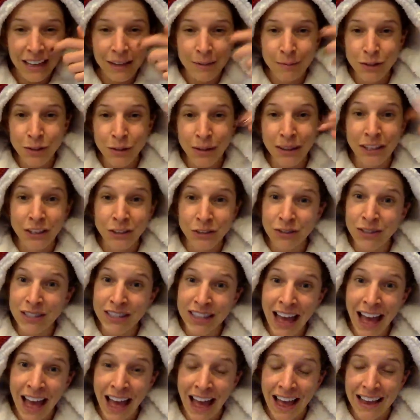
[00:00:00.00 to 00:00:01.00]
So I could use
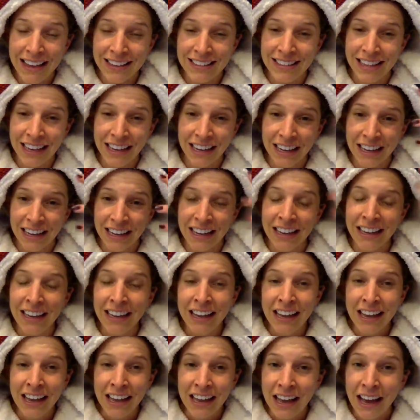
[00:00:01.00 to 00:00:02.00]
that as like an
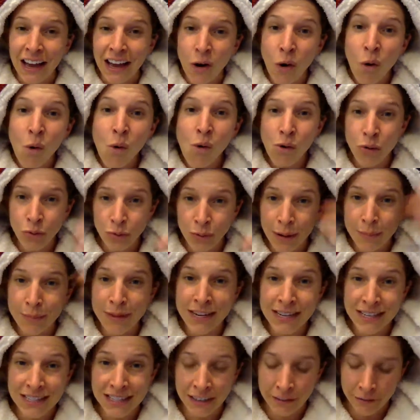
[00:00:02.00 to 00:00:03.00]
old
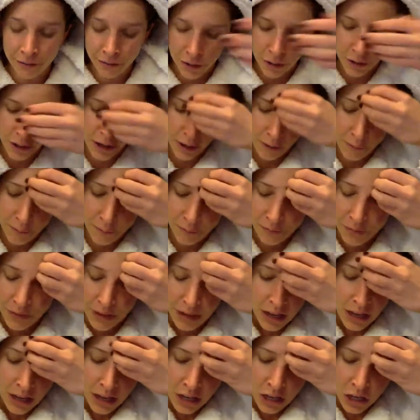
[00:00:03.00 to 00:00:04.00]
reminiscing photo.
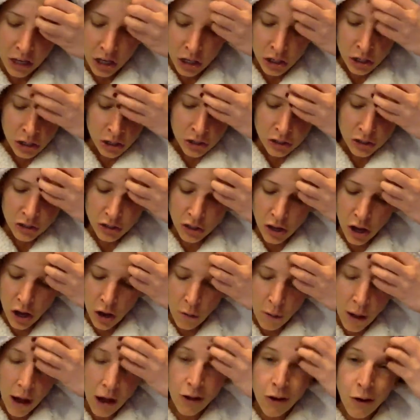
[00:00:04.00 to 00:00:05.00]
So
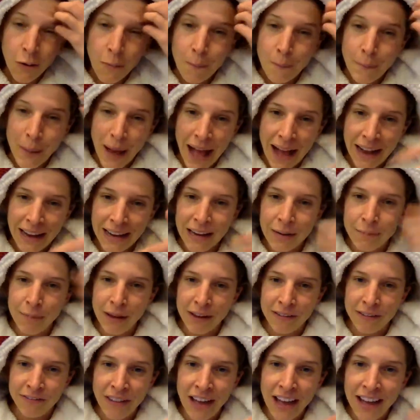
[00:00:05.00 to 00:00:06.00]
I'll go back in
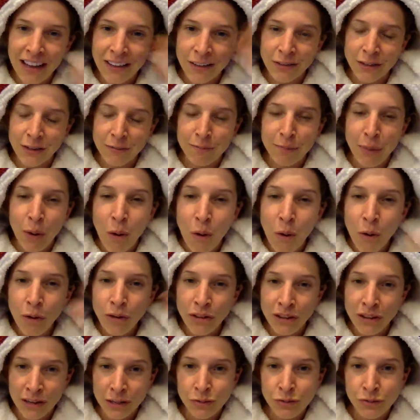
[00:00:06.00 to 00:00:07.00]
my files and pull
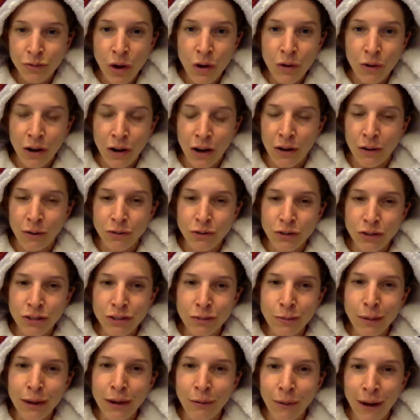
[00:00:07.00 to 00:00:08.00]
these photos just
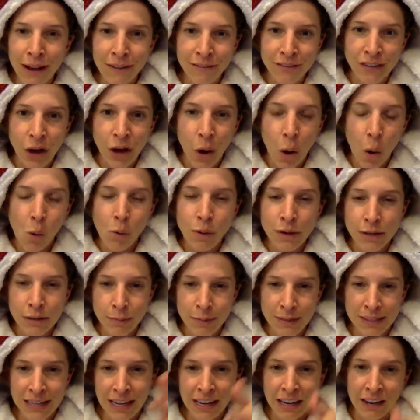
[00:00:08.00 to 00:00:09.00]
so I don't have to always
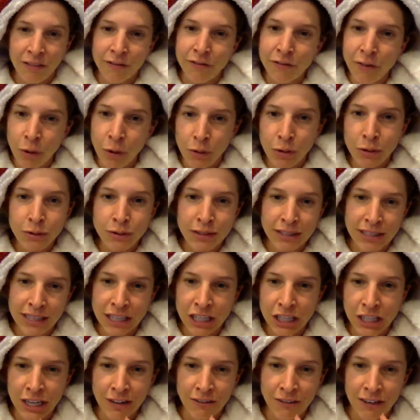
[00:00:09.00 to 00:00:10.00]
be taking photos
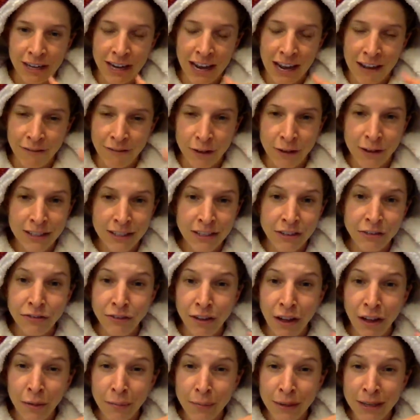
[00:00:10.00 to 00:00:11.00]
each and every day. If you guys have
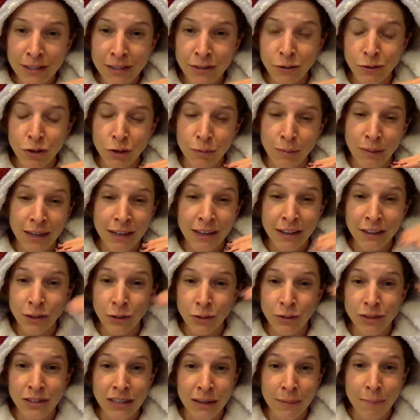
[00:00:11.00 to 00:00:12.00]
followed my social media,
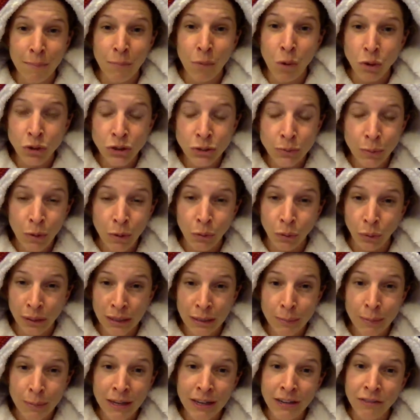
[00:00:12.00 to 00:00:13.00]
you'll see multiple
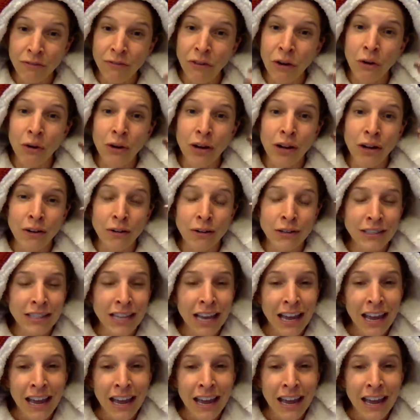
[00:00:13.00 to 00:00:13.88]
repeat photos.